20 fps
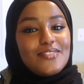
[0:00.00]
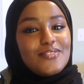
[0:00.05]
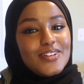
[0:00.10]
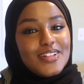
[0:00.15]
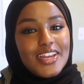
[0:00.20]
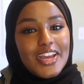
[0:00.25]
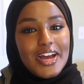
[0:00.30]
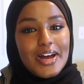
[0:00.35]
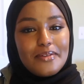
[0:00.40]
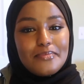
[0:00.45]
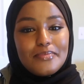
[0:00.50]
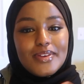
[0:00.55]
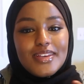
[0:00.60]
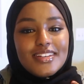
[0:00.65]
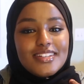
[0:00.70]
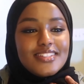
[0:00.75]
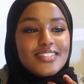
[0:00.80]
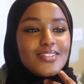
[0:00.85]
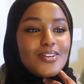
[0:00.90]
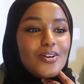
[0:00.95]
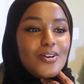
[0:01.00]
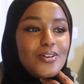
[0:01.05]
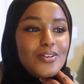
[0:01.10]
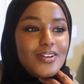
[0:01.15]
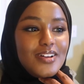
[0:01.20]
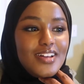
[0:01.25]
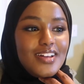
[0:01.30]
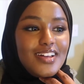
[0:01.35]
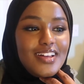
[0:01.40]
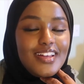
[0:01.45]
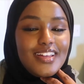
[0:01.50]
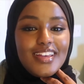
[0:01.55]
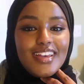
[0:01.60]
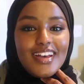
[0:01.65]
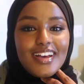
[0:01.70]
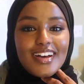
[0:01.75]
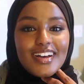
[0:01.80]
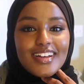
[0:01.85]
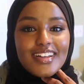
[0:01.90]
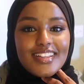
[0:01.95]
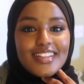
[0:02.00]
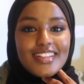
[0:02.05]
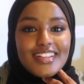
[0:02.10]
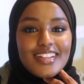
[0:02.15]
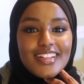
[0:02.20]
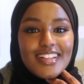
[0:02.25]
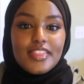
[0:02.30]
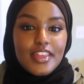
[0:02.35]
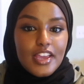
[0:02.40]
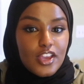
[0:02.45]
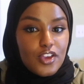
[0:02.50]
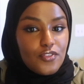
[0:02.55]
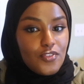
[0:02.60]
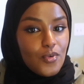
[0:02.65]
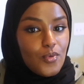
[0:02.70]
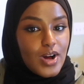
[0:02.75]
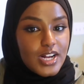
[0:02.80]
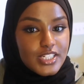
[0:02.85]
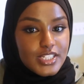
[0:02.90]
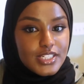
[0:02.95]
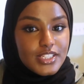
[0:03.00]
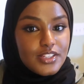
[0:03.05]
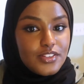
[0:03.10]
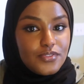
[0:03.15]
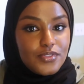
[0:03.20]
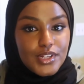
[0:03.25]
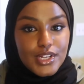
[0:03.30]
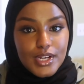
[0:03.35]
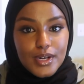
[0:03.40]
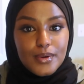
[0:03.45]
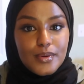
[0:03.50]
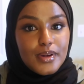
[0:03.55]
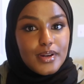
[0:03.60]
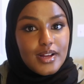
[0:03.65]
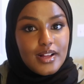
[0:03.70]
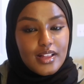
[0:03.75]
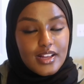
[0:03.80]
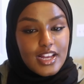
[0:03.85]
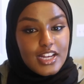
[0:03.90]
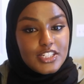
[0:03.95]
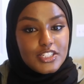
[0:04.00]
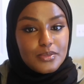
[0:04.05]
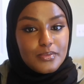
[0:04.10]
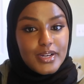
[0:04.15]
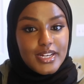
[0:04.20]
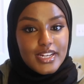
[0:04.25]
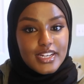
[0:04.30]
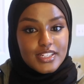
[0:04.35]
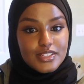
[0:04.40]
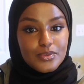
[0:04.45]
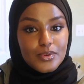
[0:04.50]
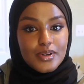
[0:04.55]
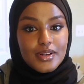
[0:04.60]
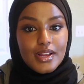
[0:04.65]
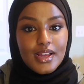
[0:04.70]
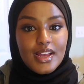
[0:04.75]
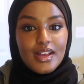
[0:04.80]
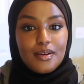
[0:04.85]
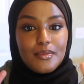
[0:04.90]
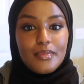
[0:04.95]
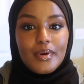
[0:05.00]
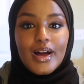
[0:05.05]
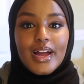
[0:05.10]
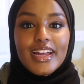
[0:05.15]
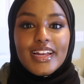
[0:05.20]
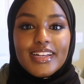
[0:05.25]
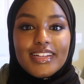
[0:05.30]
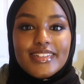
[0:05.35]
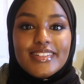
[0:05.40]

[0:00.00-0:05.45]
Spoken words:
I'm really happy. So yeah, thank you for watching this video, and I'll catch you in my next one. Bye.